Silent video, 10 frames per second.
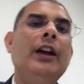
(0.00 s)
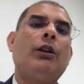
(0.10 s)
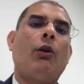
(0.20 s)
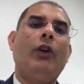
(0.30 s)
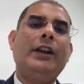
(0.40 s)

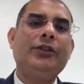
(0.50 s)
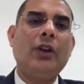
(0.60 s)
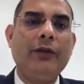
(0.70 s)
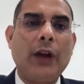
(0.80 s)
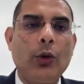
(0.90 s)
Now, once you
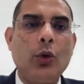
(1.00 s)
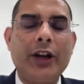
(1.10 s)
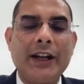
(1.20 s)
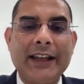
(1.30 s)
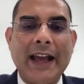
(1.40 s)
have
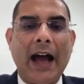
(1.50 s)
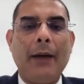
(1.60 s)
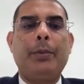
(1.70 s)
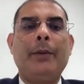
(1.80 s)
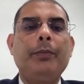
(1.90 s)
downloaded the
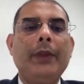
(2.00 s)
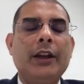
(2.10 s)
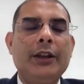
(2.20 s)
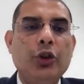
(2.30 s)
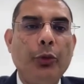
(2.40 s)
app,
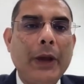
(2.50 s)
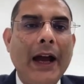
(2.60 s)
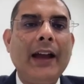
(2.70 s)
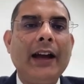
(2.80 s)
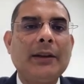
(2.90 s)

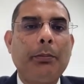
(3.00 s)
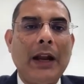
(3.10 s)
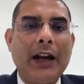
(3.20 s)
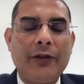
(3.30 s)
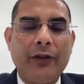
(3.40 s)
UPI as a
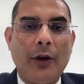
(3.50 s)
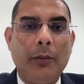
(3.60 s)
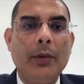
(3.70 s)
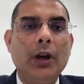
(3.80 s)
platform,